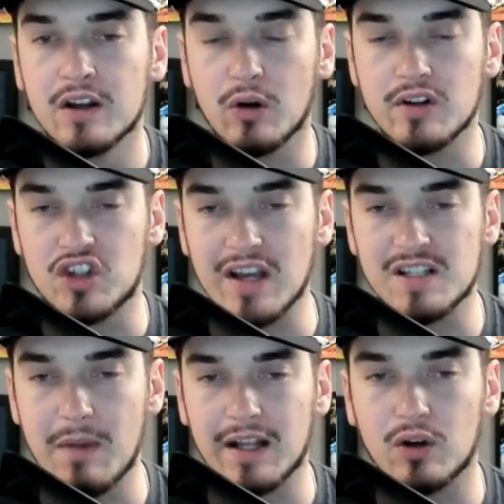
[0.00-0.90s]
Go to
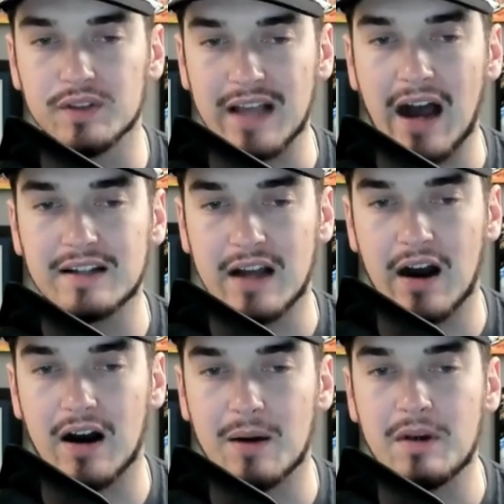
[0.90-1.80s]

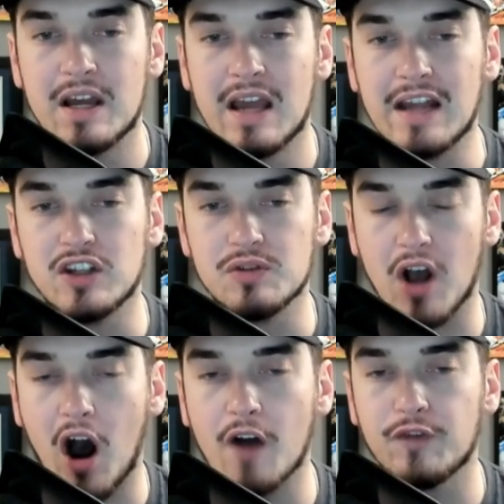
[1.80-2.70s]
jasemedical.com and
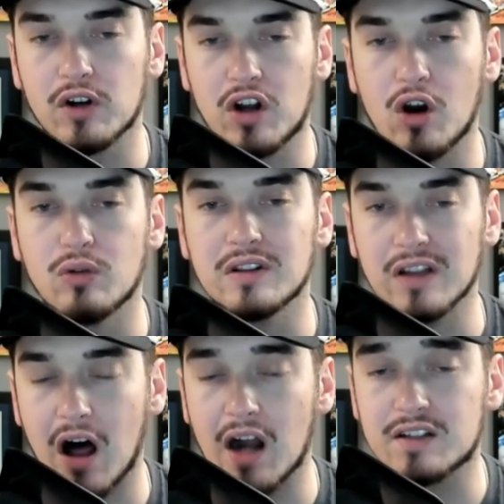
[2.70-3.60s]
use offer code
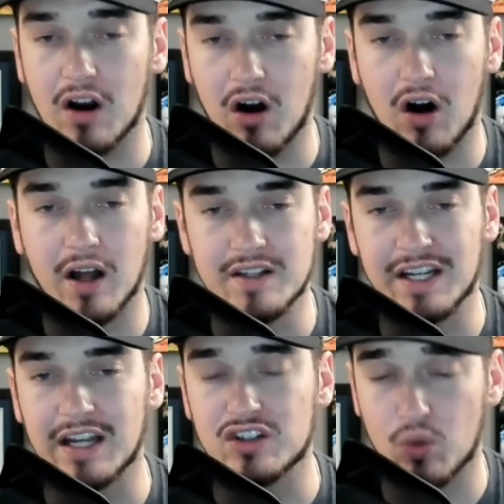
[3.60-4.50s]
LOCKEDON
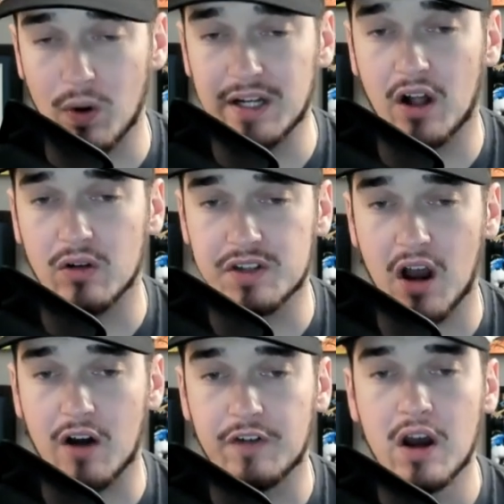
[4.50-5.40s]
to get $20
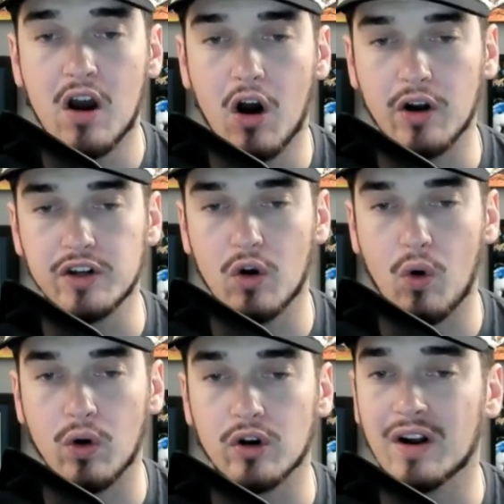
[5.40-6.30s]
off on your
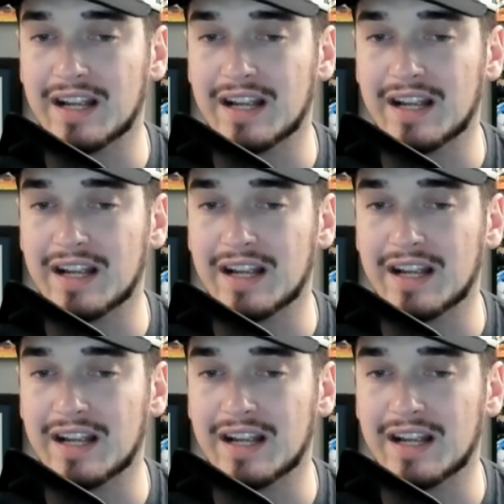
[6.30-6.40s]
order.